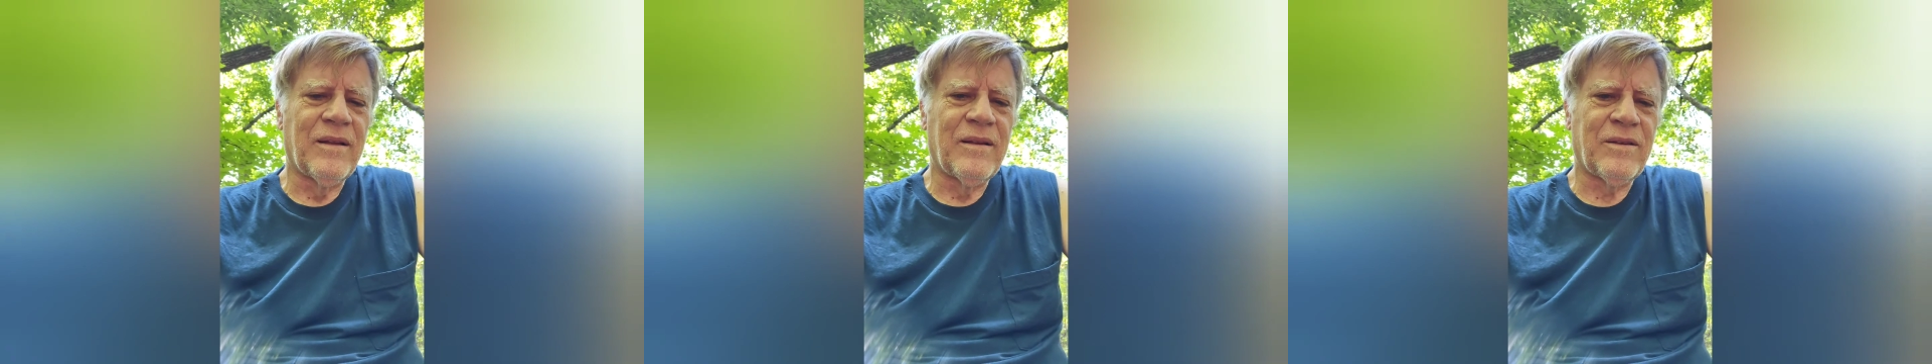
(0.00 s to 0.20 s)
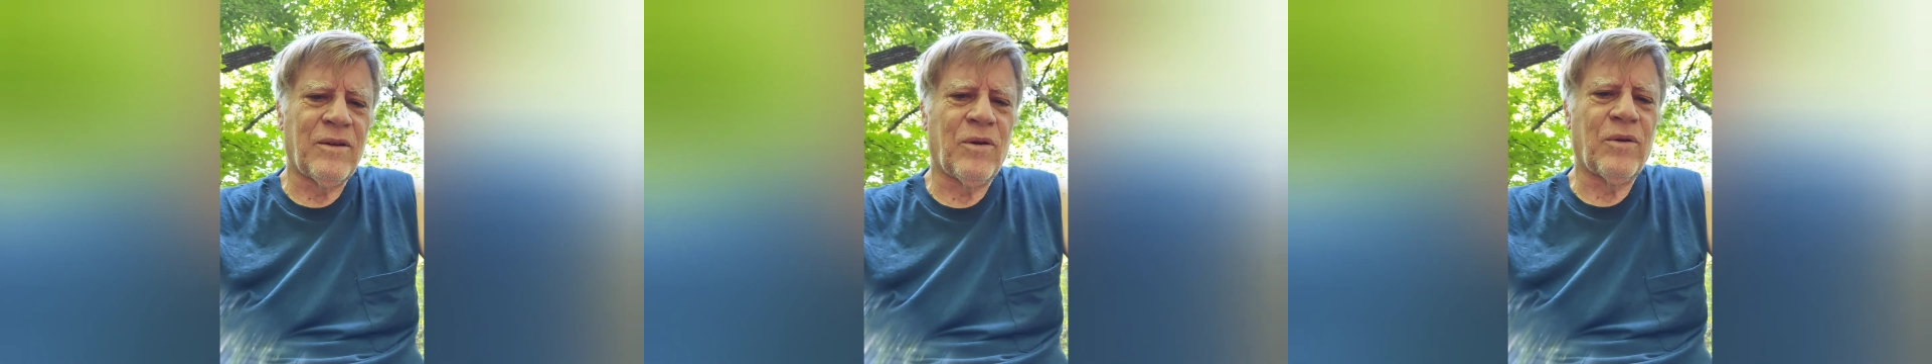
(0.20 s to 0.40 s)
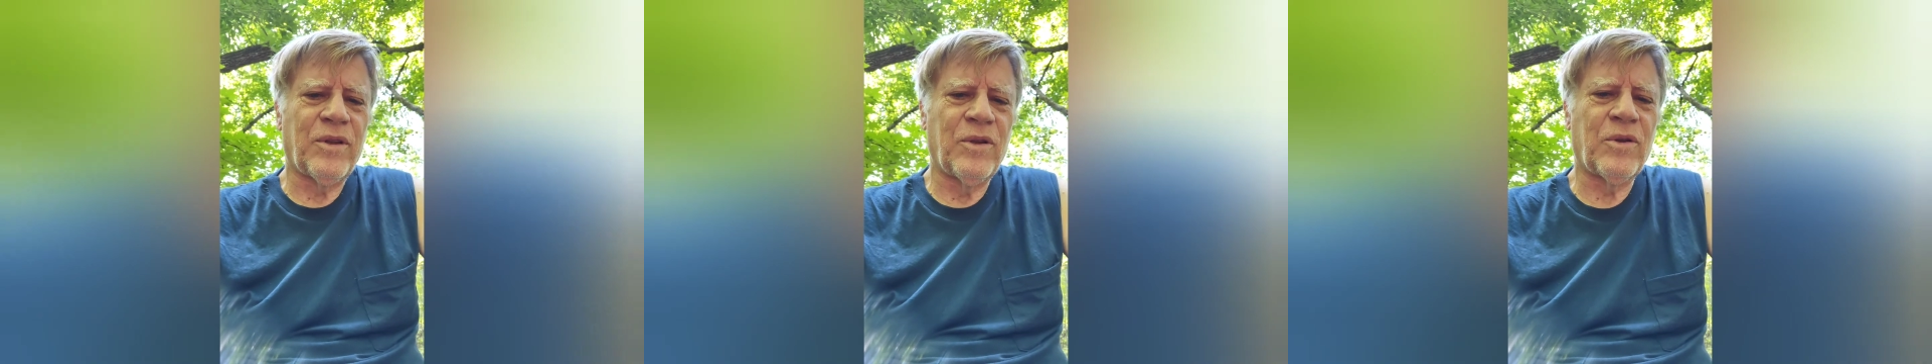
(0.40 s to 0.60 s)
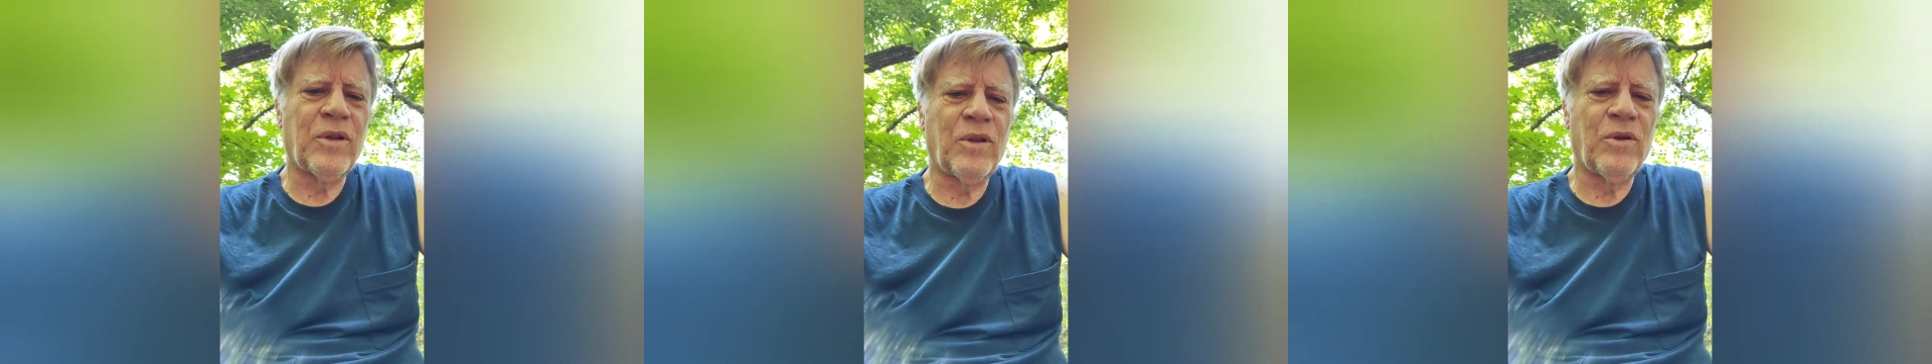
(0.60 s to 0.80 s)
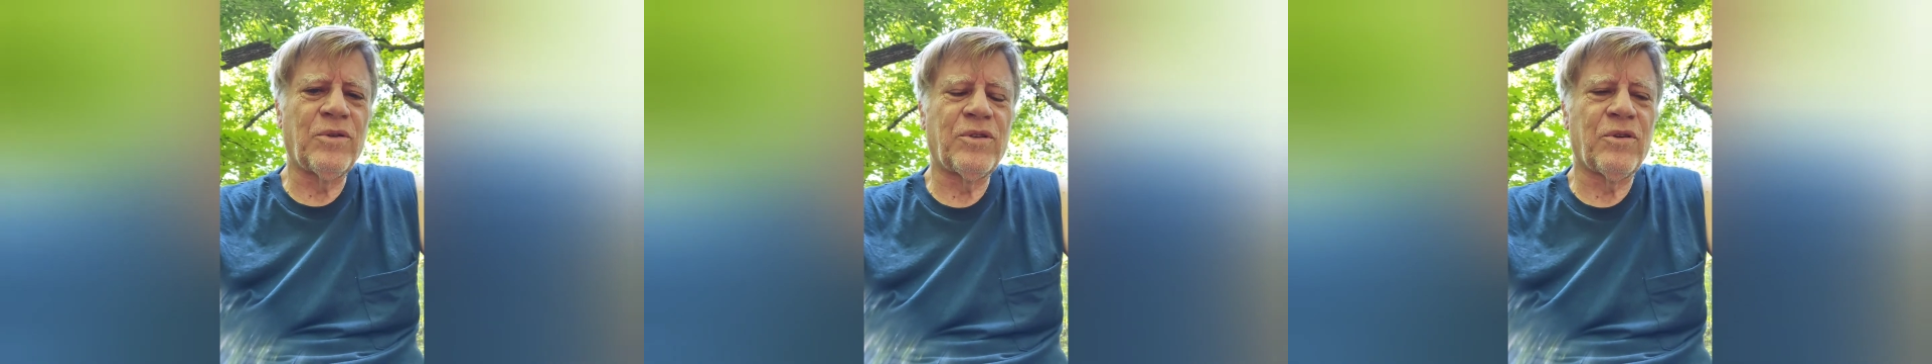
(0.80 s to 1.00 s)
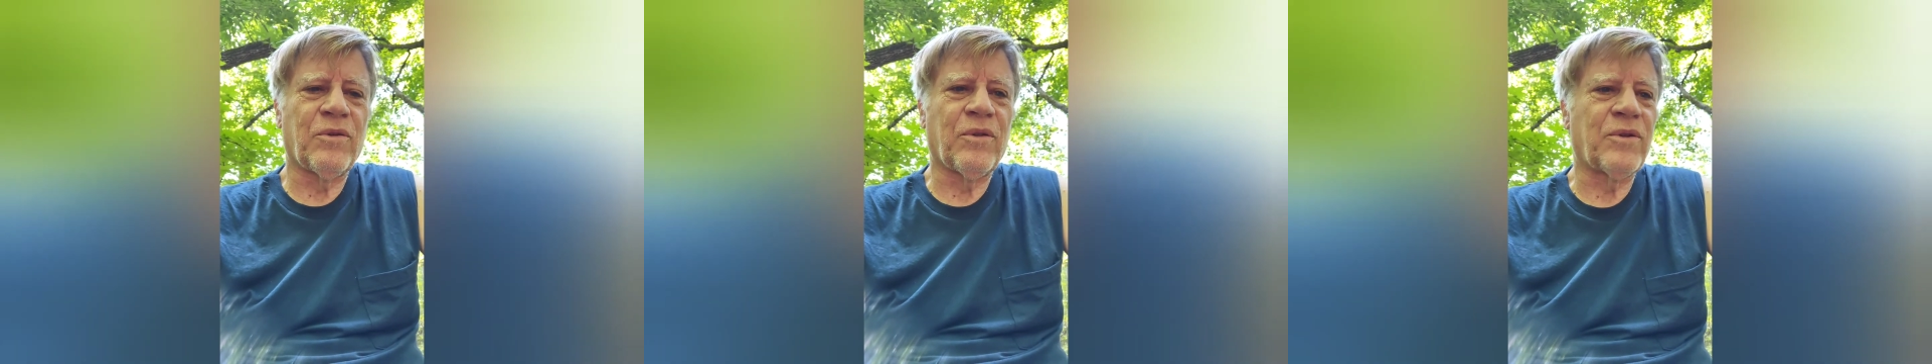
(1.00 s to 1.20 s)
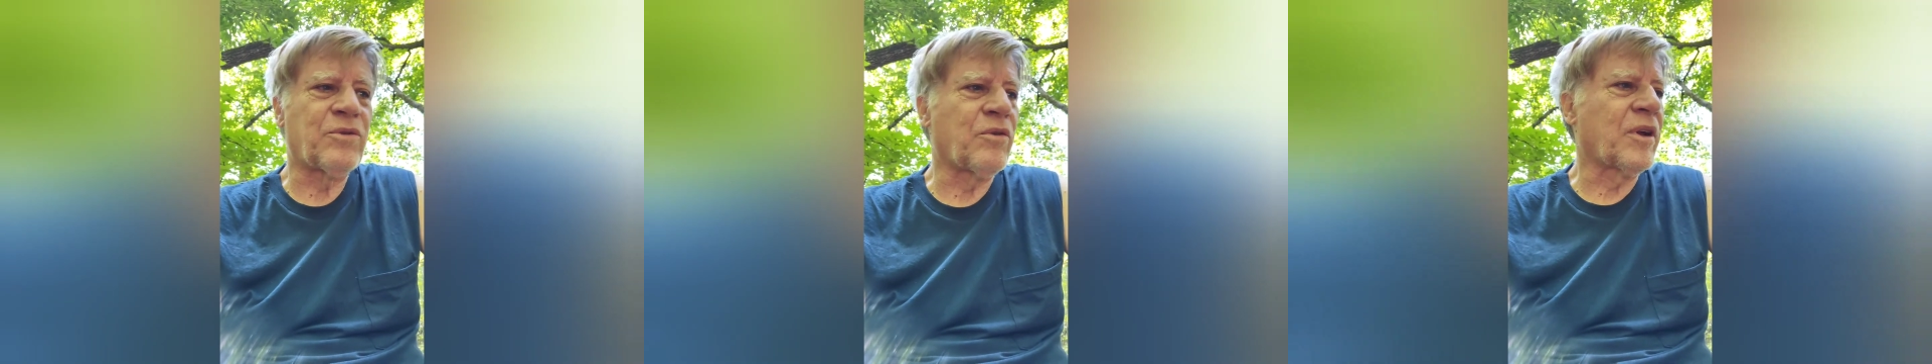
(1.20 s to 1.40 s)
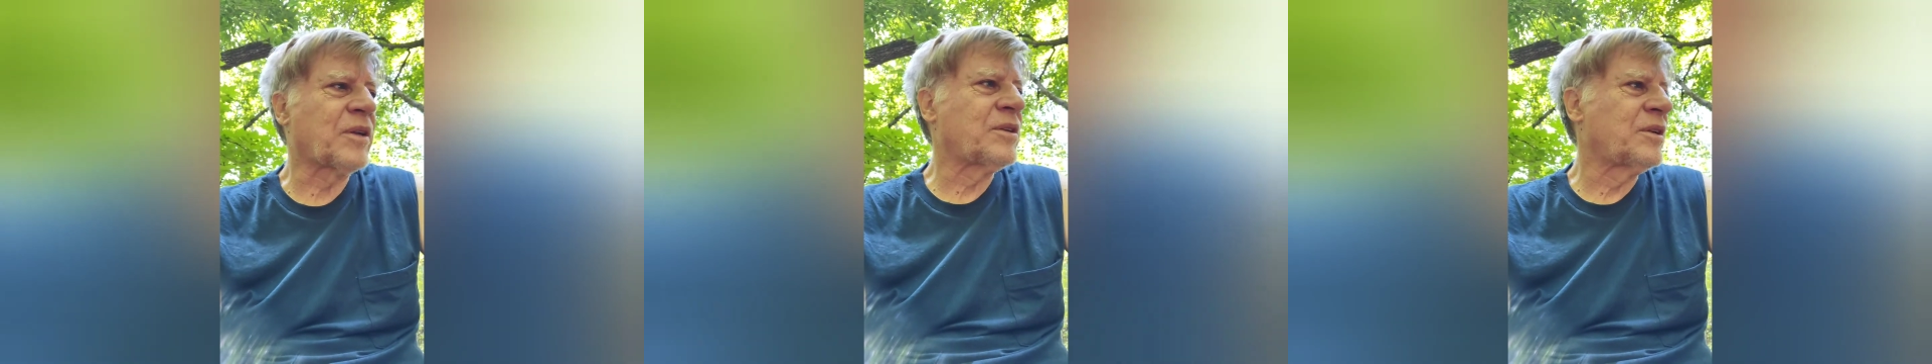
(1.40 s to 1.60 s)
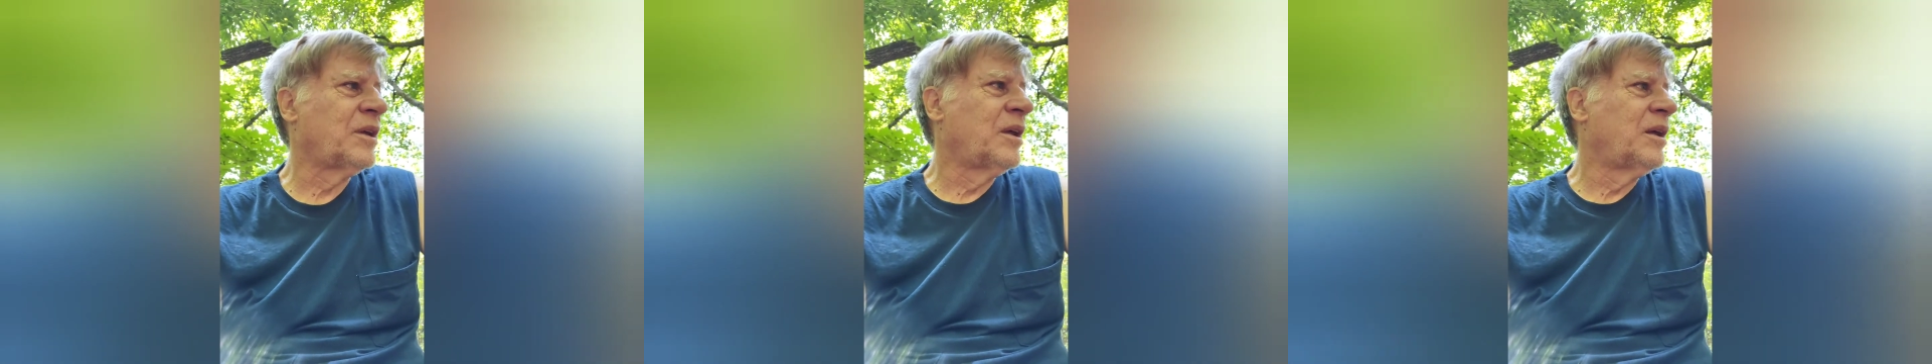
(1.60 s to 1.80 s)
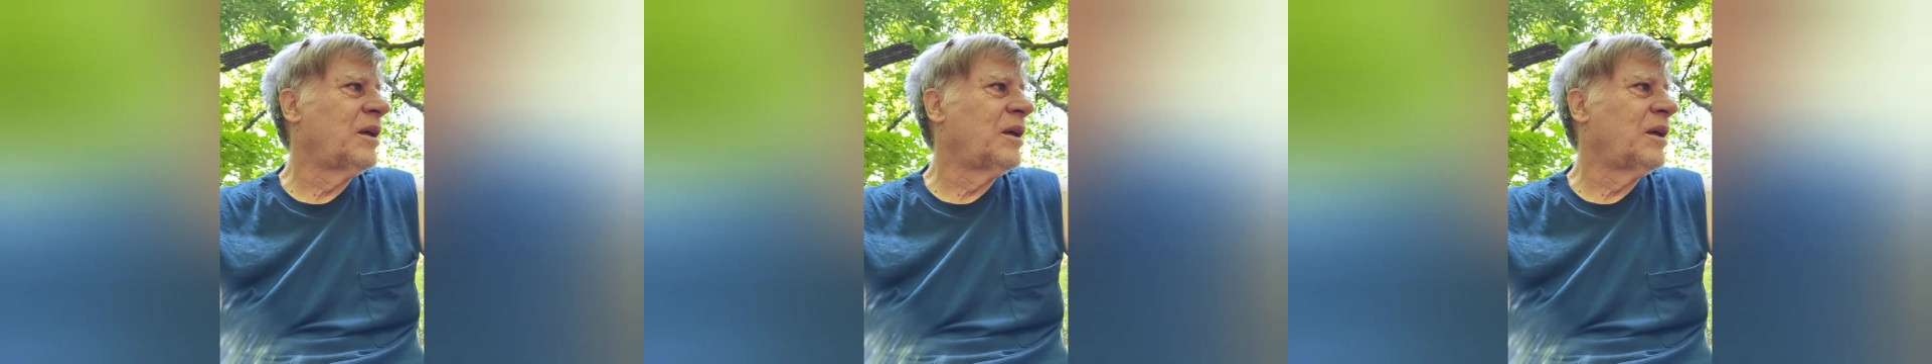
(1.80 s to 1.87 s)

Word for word: So you can learn certain tricks.